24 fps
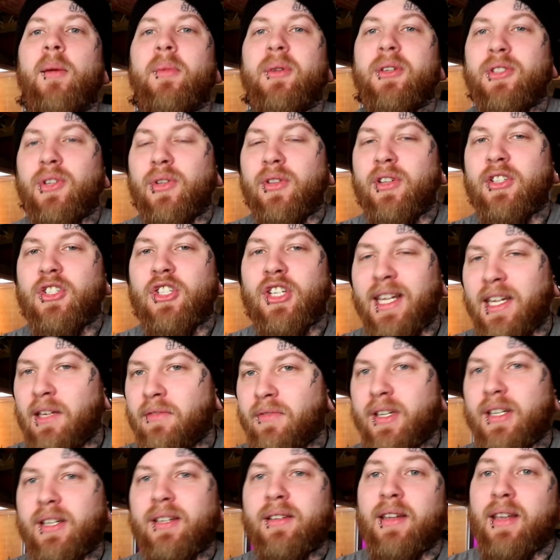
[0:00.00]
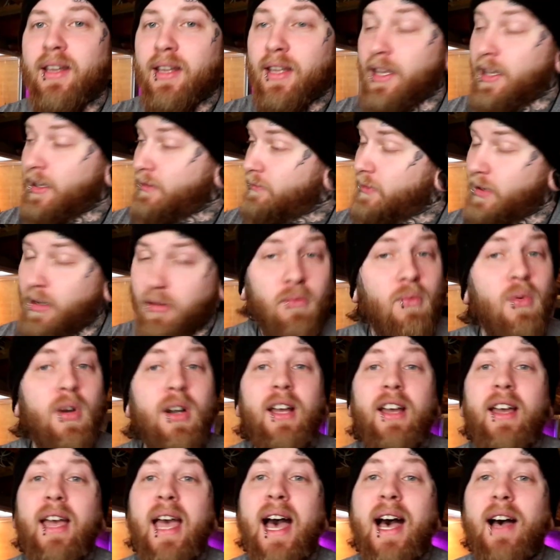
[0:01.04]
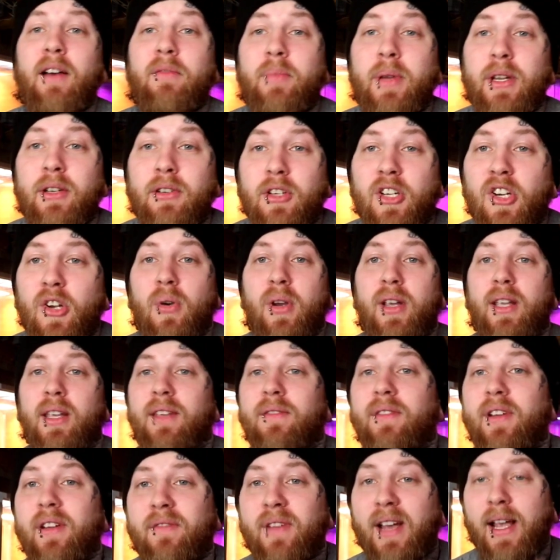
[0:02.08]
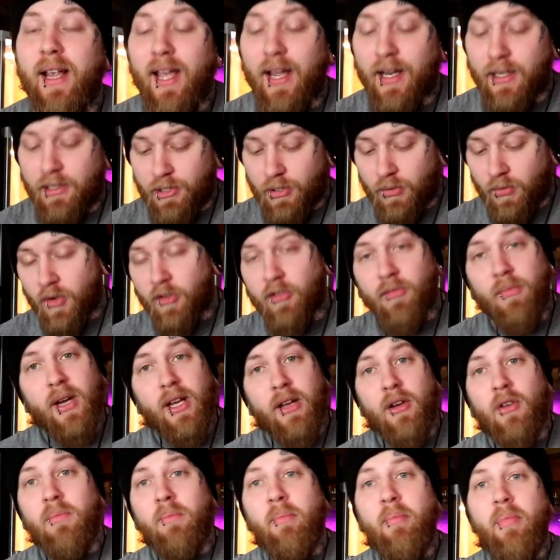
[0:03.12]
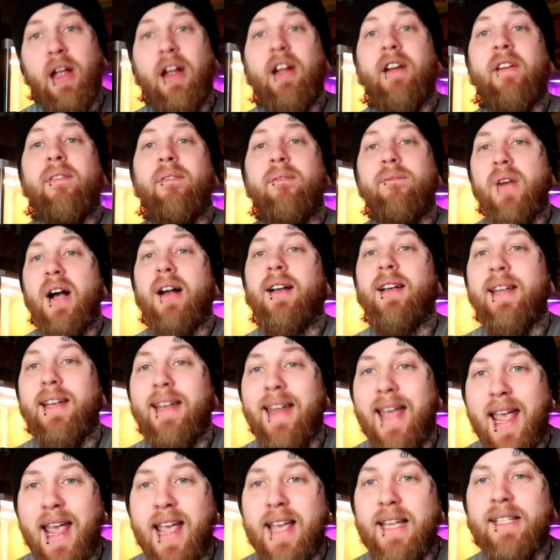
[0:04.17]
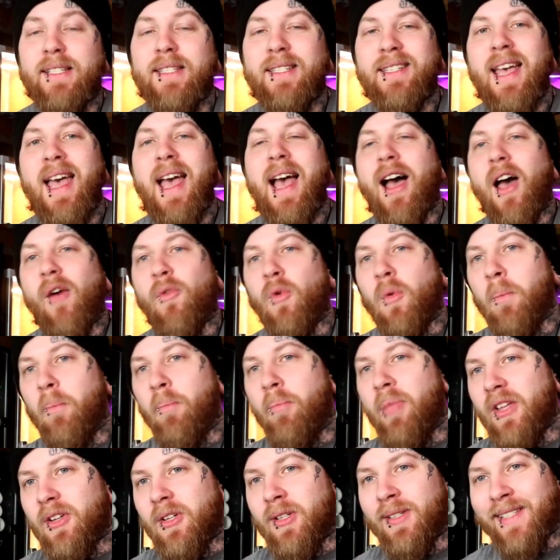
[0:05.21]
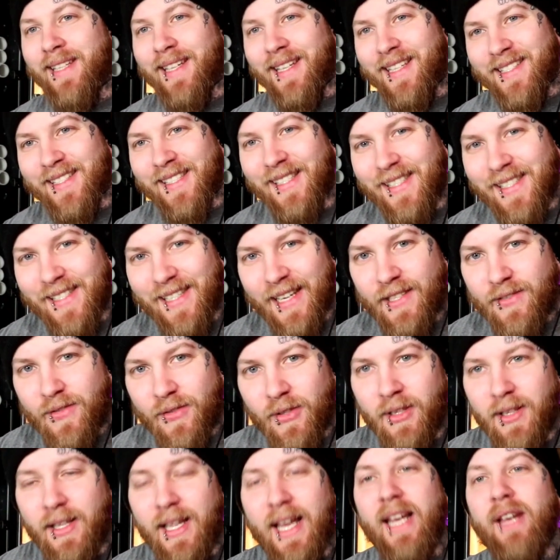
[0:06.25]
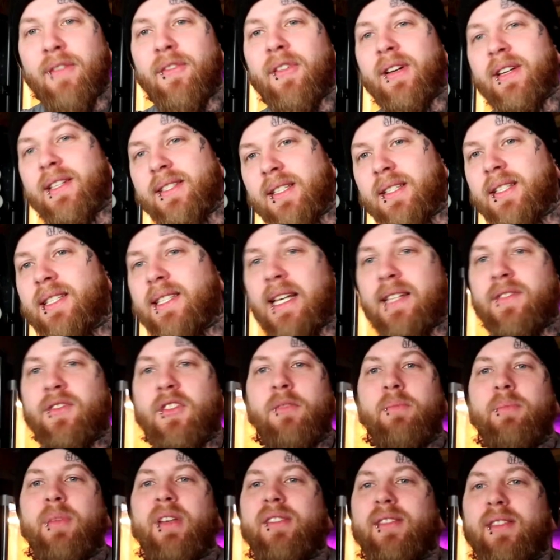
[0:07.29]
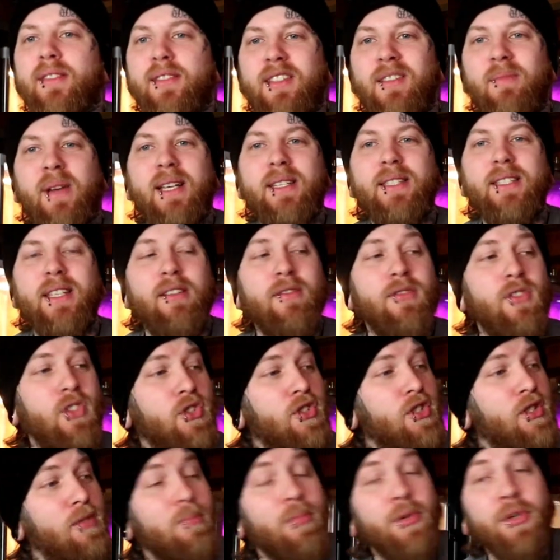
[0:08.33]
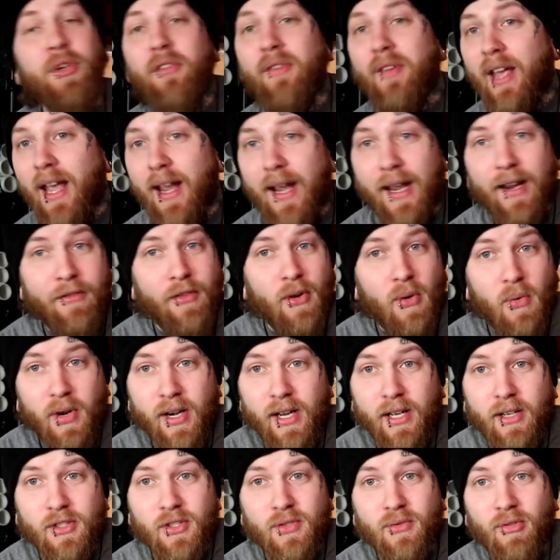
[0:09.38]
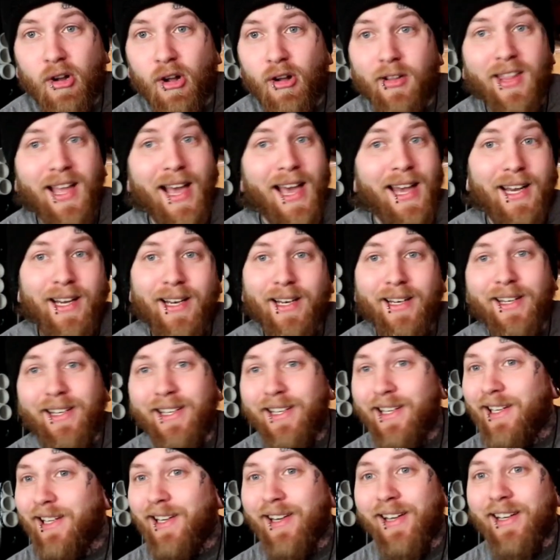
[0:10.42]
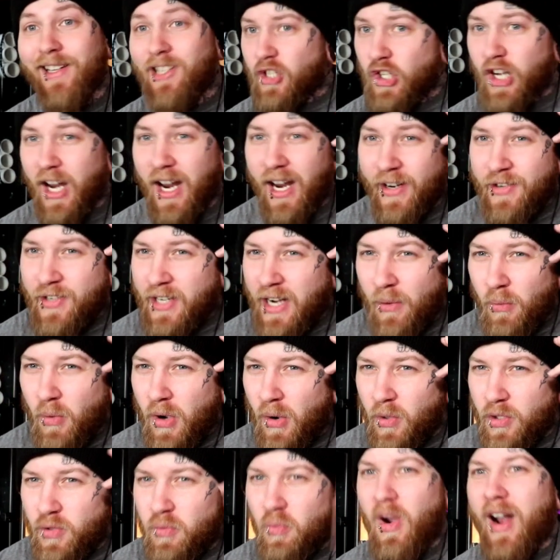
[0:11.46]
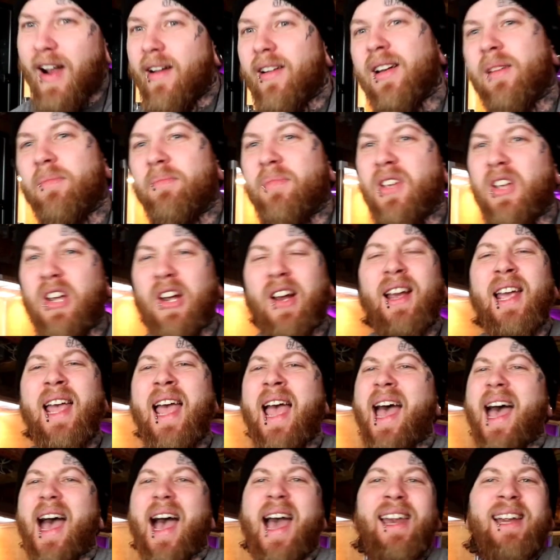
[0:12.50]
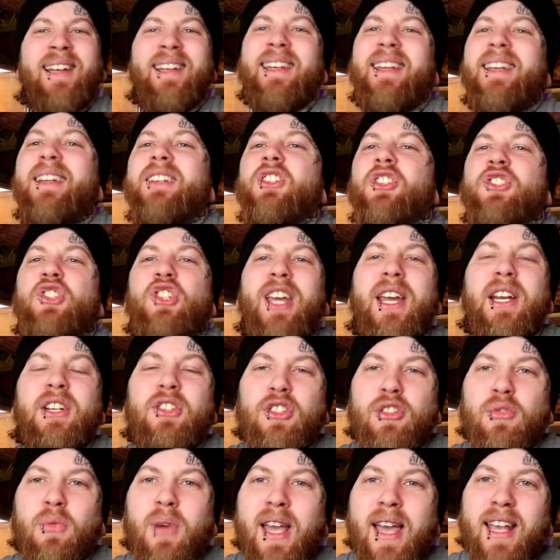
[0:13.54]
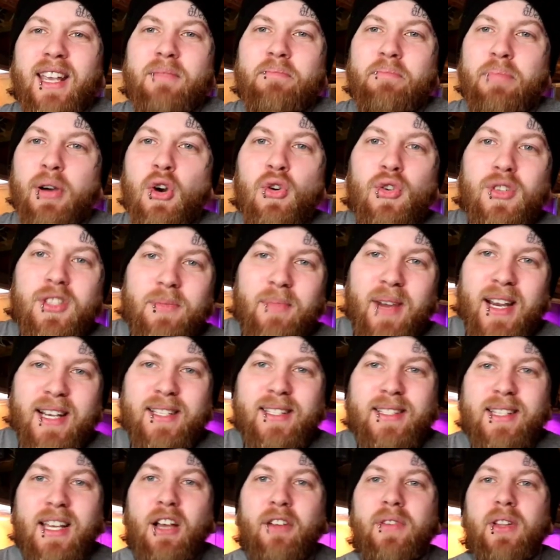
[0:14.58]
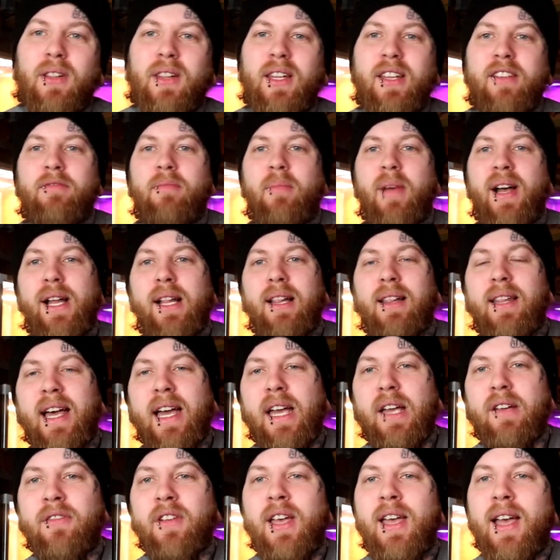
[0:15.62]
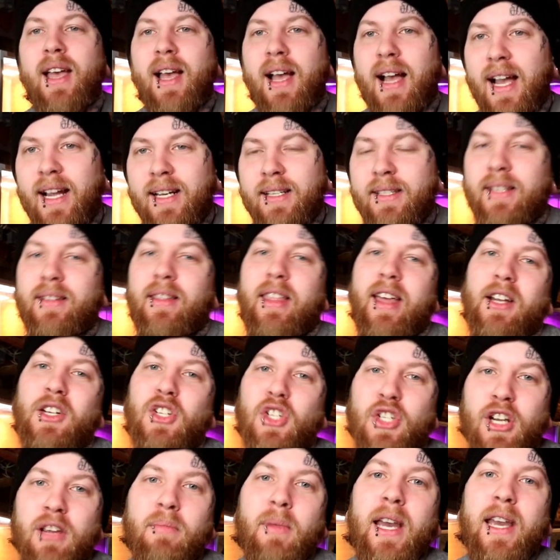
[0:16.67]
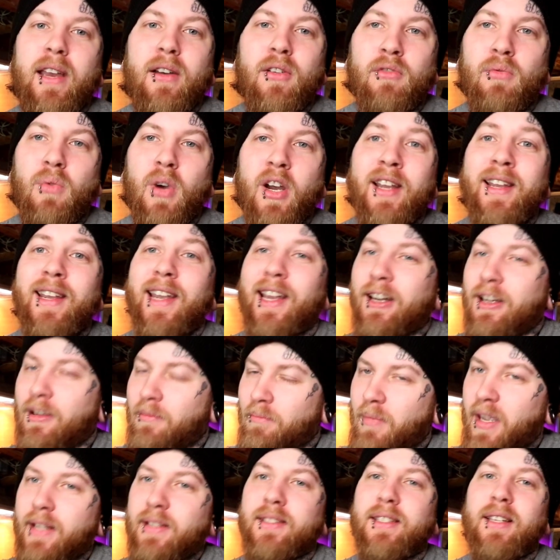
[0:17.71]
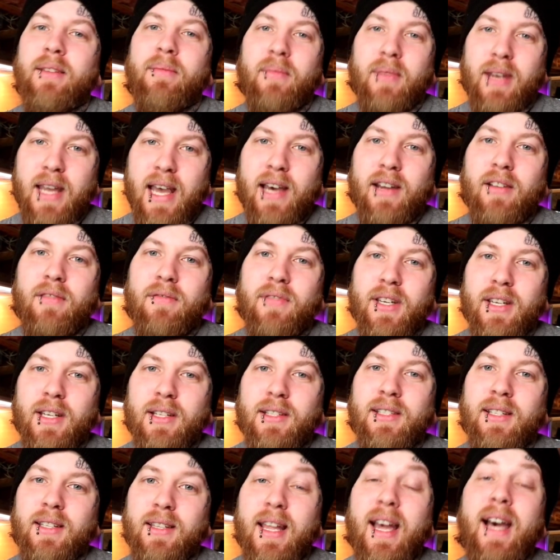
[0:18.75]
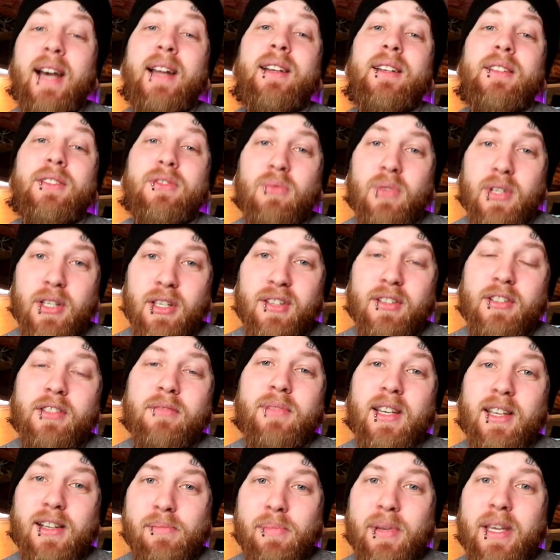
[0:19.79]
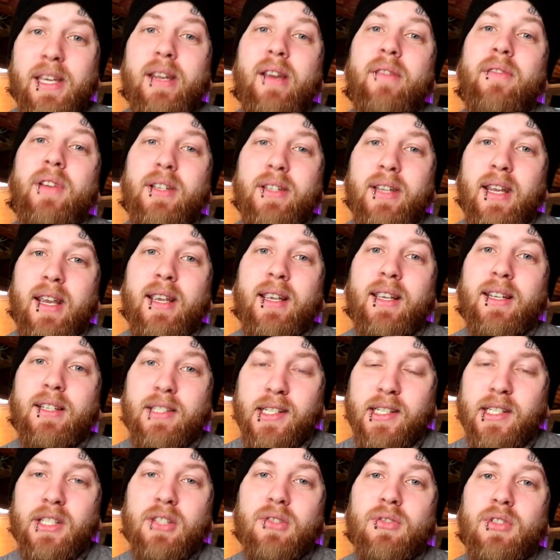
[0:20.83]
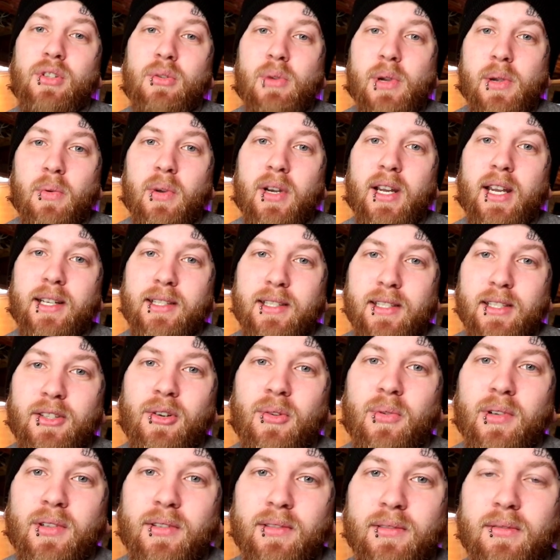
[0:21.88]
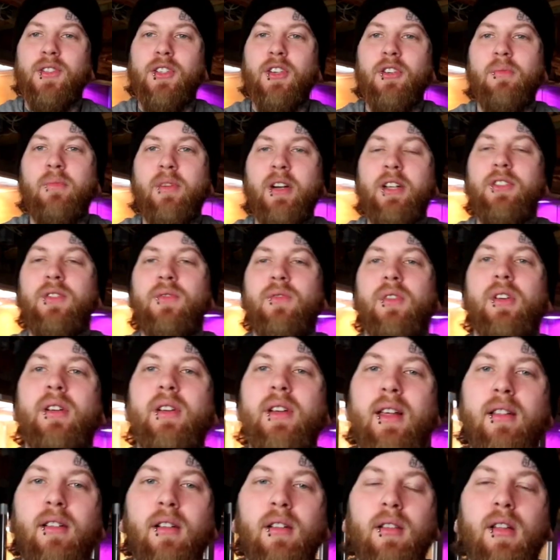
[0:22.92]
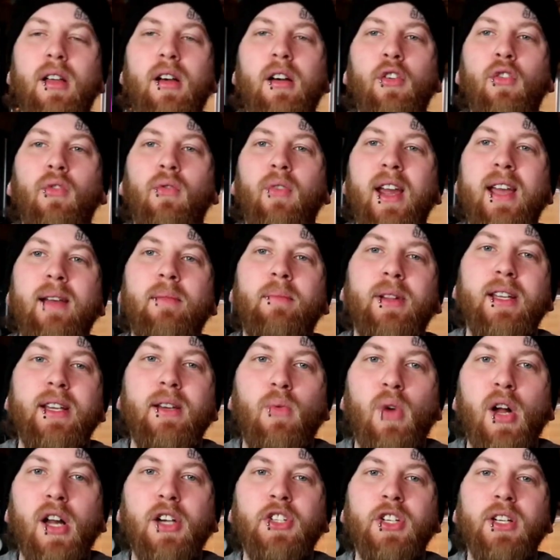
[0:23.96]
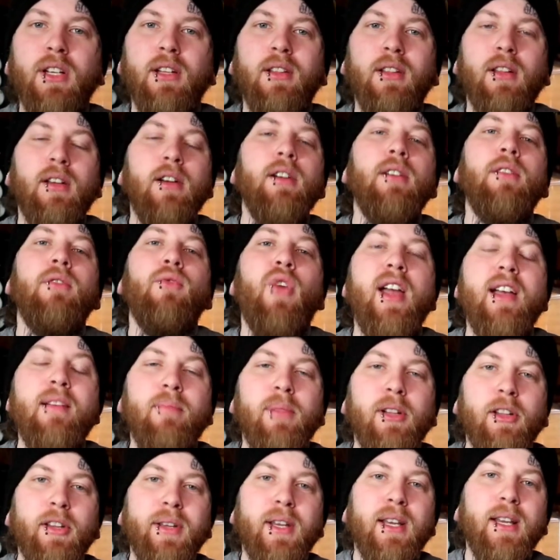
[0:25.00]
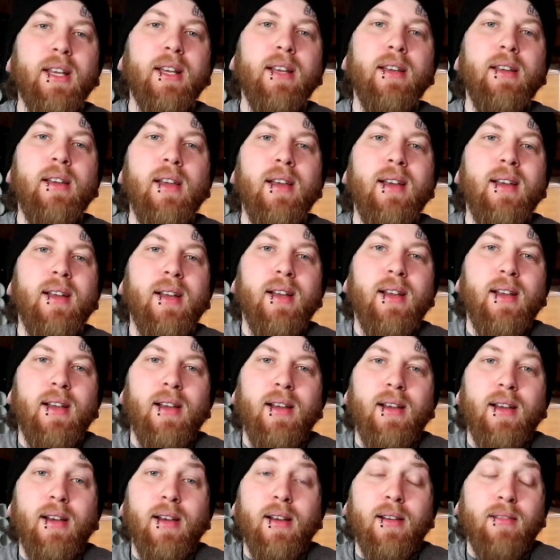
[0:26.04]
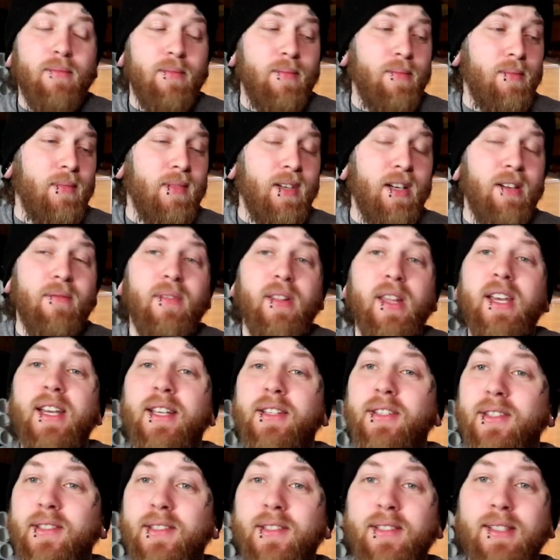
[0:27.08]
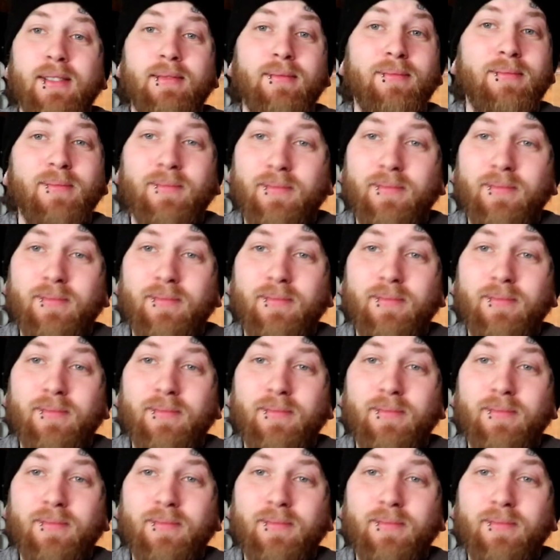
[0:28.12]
I'm going to do this shit even in what I have been doing. Even if I got to do it with my own bare fucking hands, I will build a successful life and a successful business of myself just to prove everyone else wrong. That I needed to change how what was wired up here. I didn't need to change the way I compose myself and live my life. I did that shit my own way and I made something out of it. That is what gets me out of bed every day and continue doing what I do. Thank you so much for another long rambling, watching a long rambling of this.